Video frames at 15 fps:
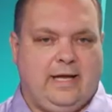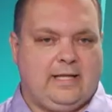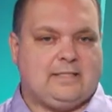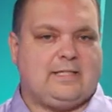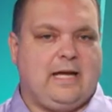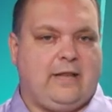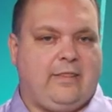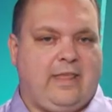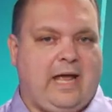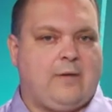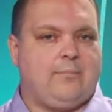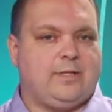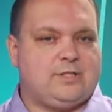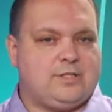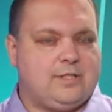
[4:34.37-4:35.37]
it's not that
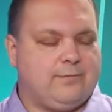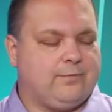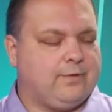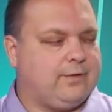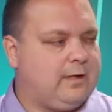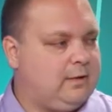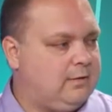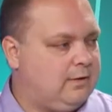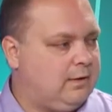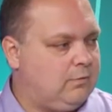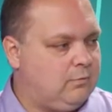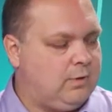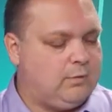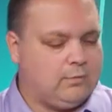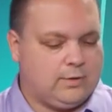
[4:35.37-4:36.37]
much different
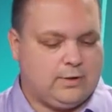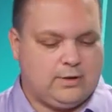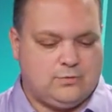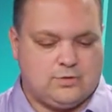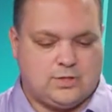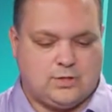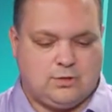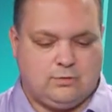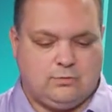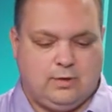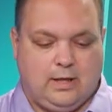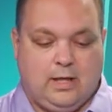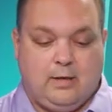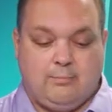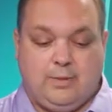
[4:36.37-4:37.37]
than what we're used to.
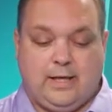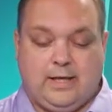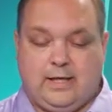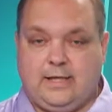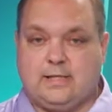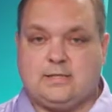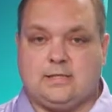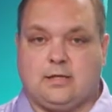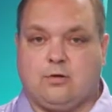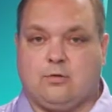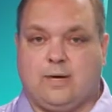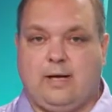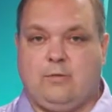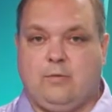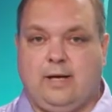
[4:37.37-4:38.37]
But it is a
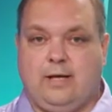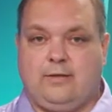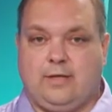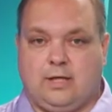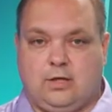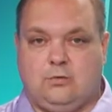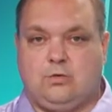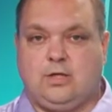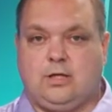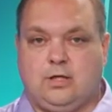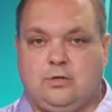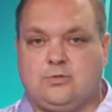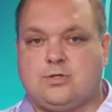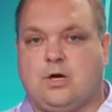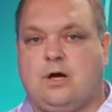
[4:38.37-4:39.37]
great way that you can
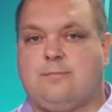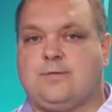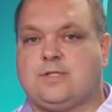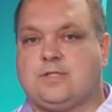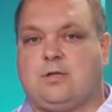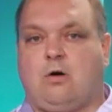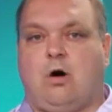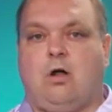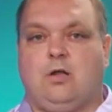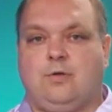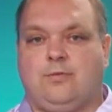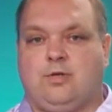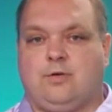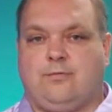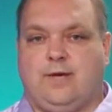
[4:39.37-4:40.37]
use Office on all
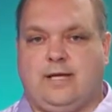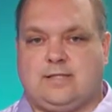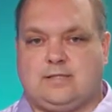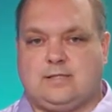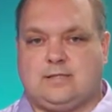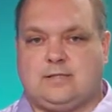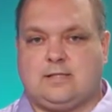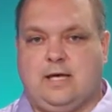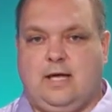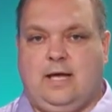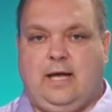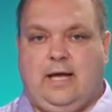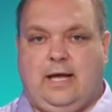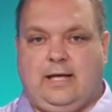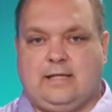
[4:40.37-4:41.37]
of your devices,
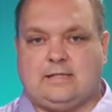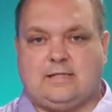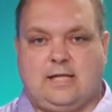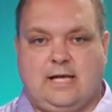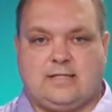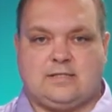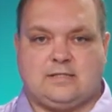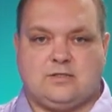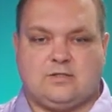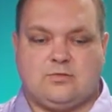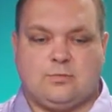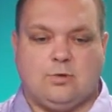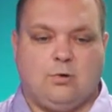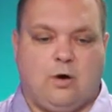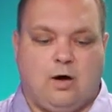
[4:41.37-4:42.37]
and it's licensed
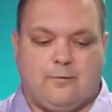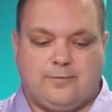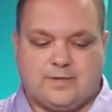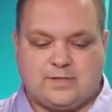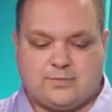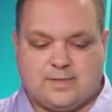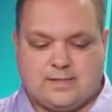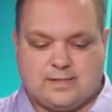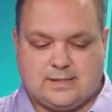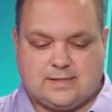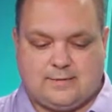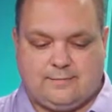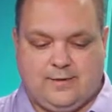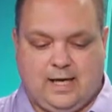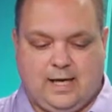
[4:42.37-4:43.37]
through Office
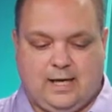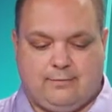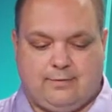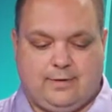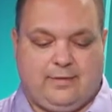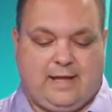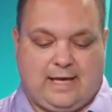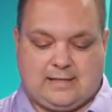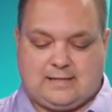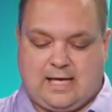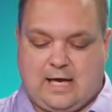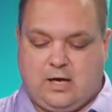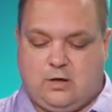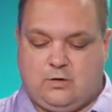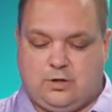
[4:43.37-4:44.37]
365, and that's
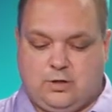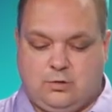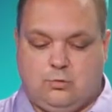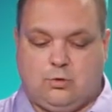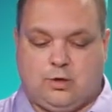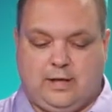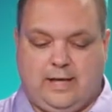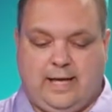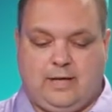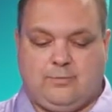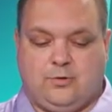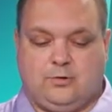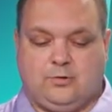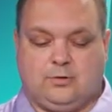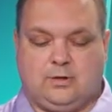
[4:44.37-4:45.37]
how you are
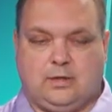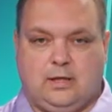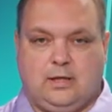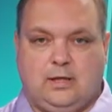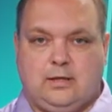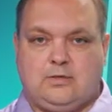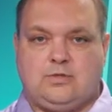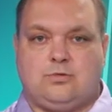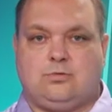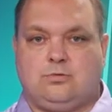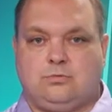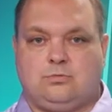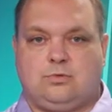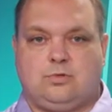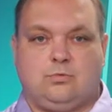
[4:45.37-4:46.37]
enabled
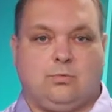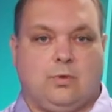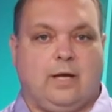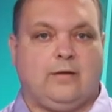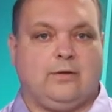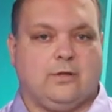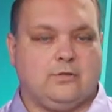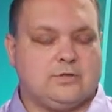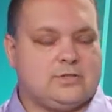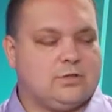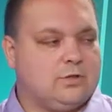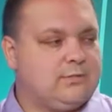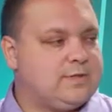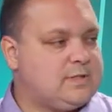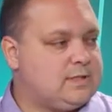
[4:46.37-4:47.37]
to run those
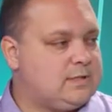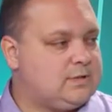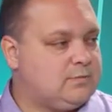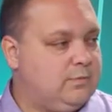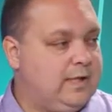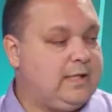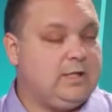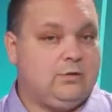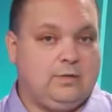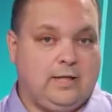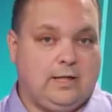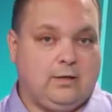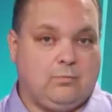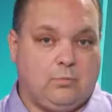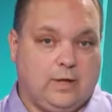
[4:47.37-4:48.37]
services when you
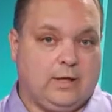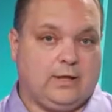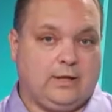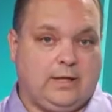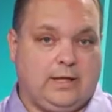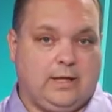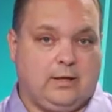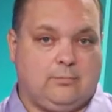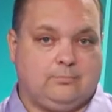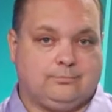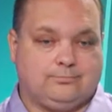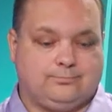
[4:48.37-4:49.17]
need them, where you need them.